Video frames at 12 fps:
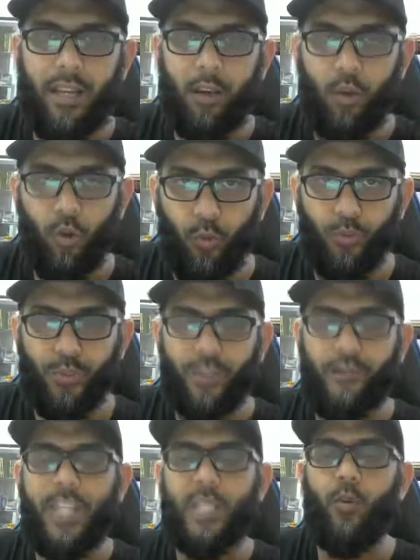groups,
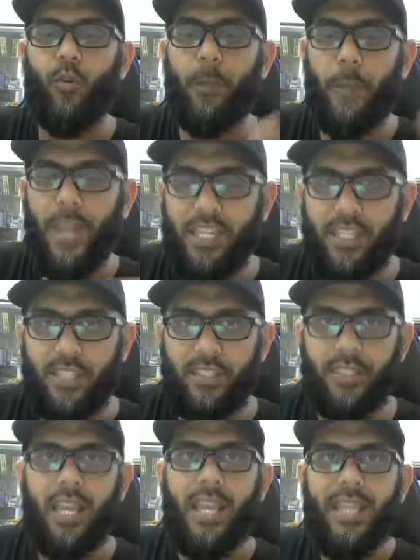Facebook
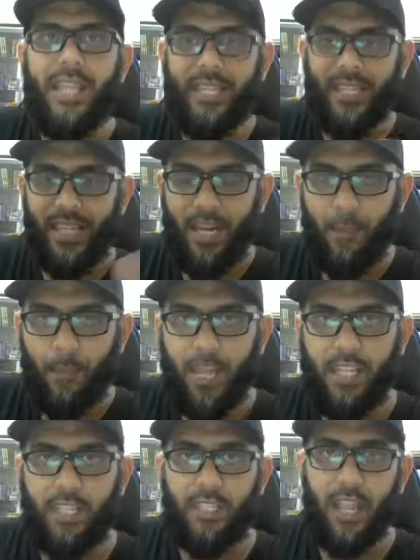pages, Instagram
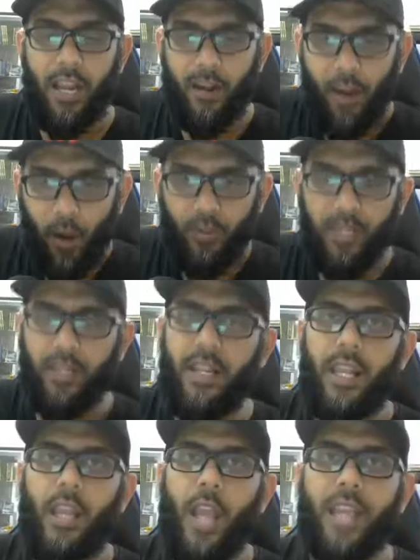pages around it,
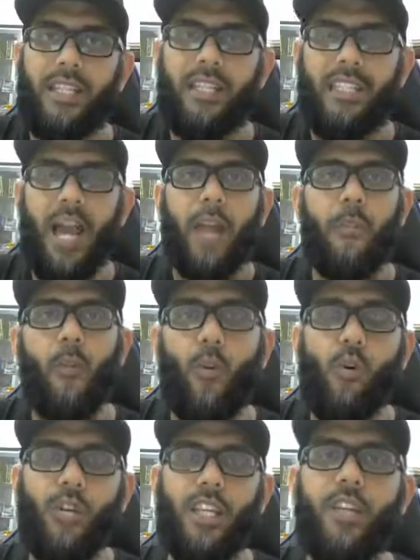and start
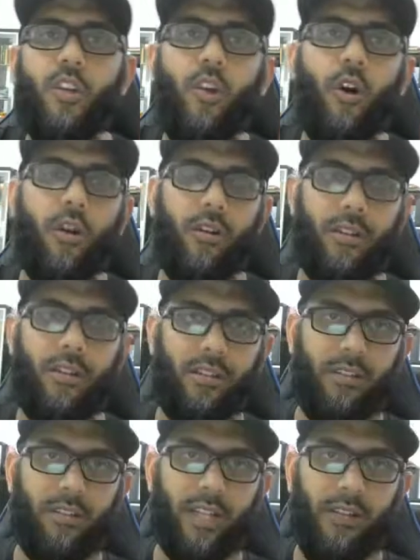promoting your
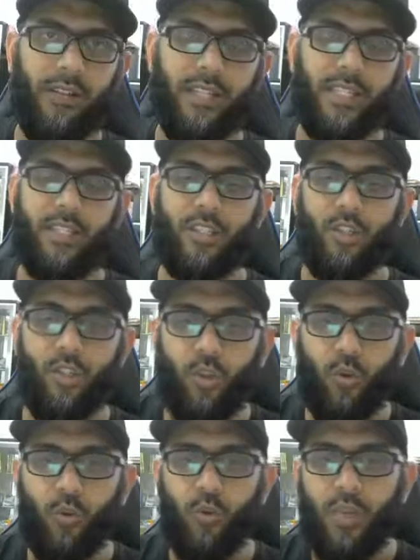services.
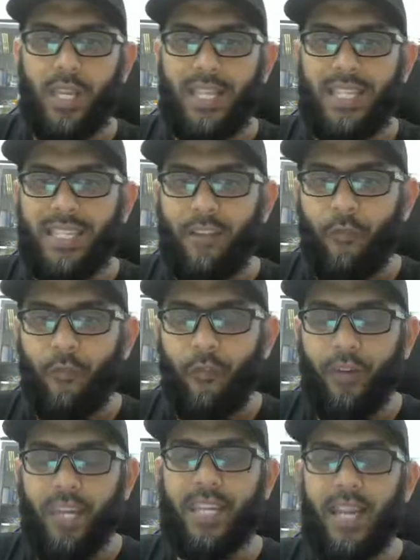Do
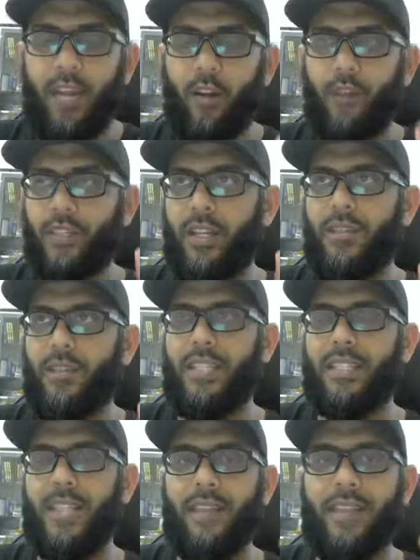free kind of
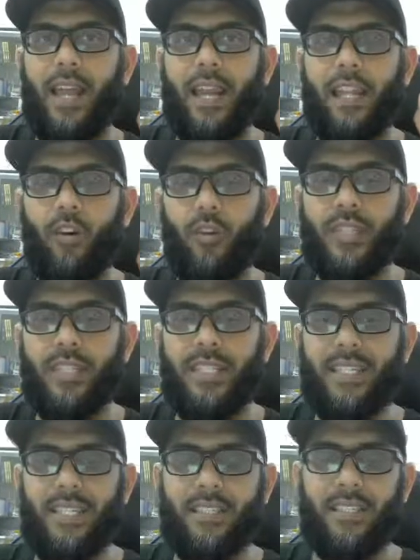services, saying that this
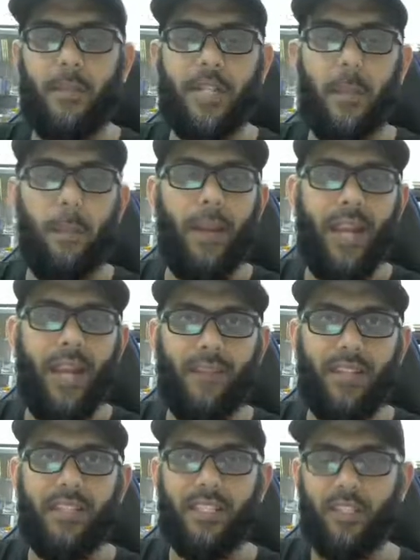is the template, I
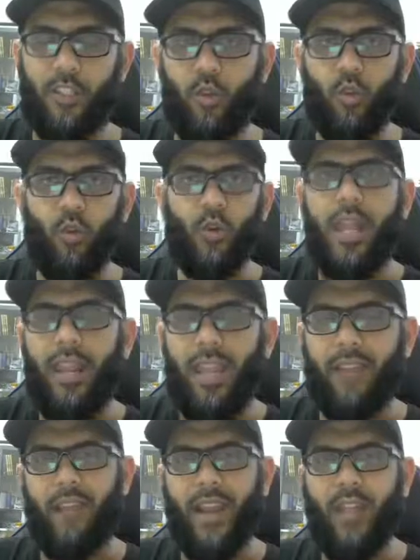did this. You do
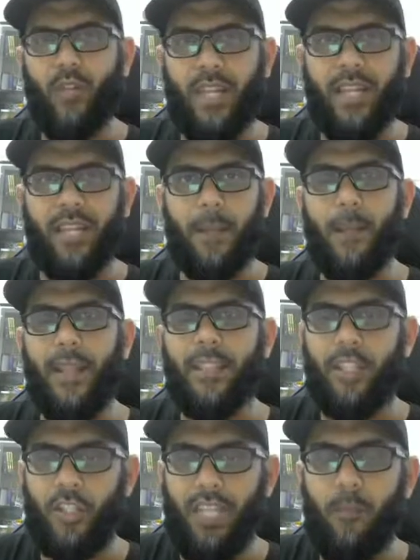like 5 to 10 templates
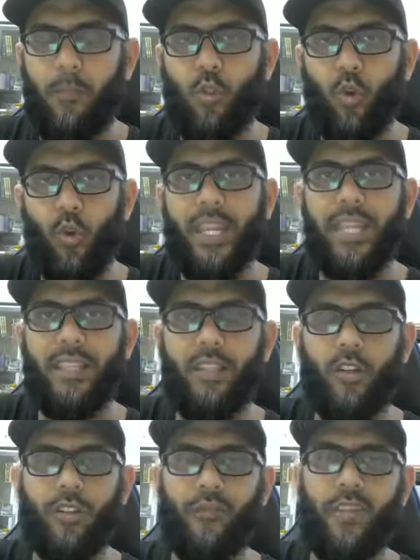and keep showing in
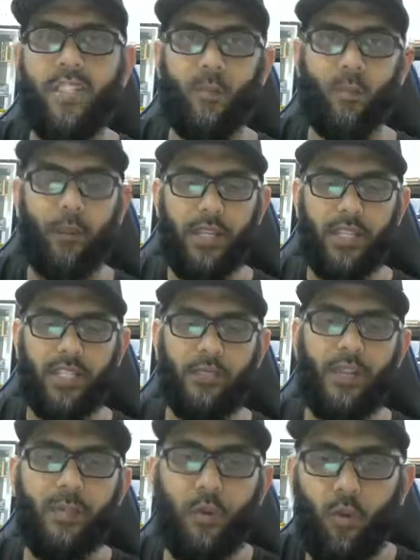those Facebook pages,
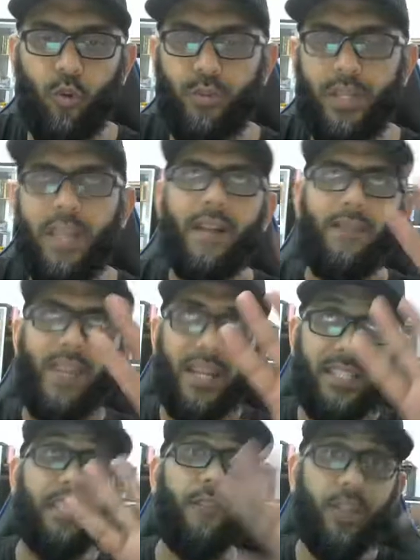Facebook groups. That
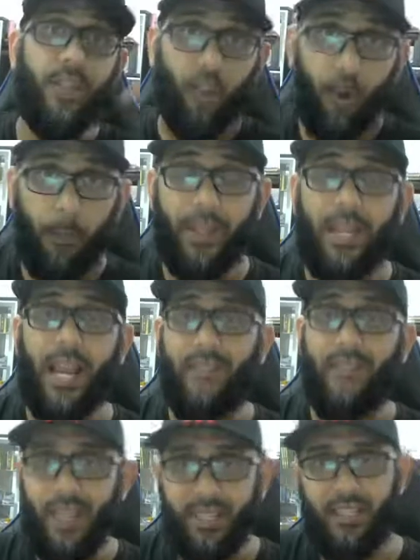is a different topic.
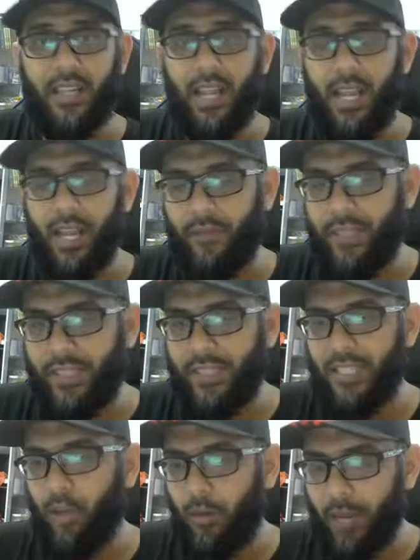I have did
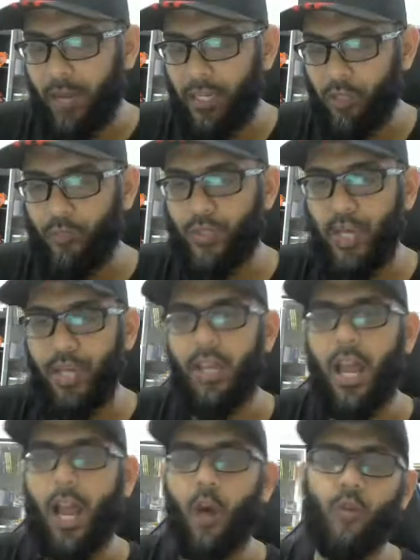this on my YouTube channel,
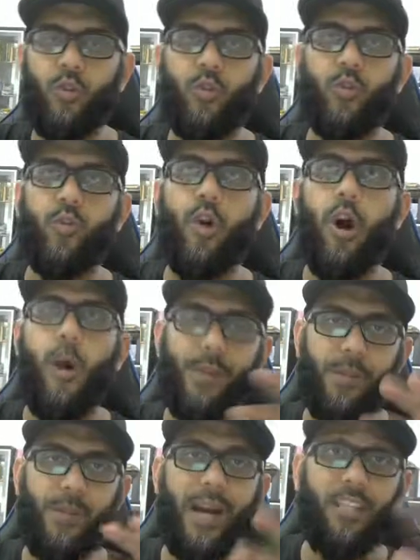how to
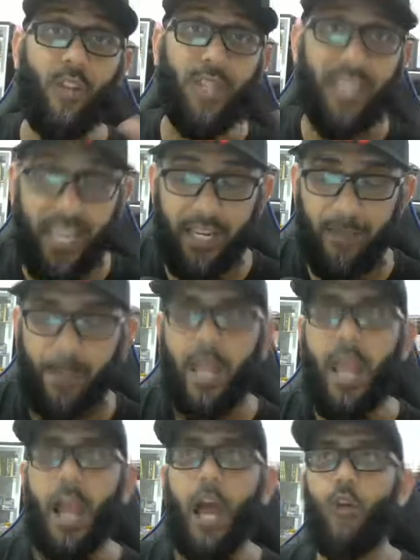optimize your gig,
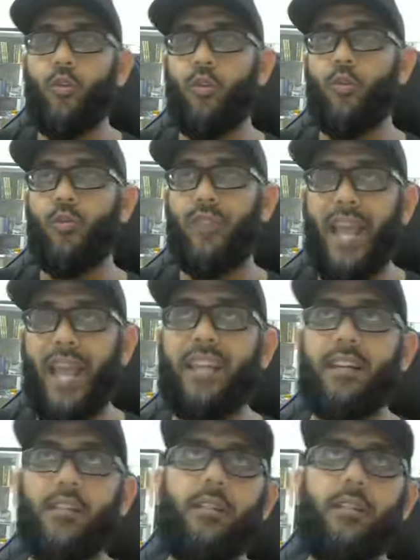how to rank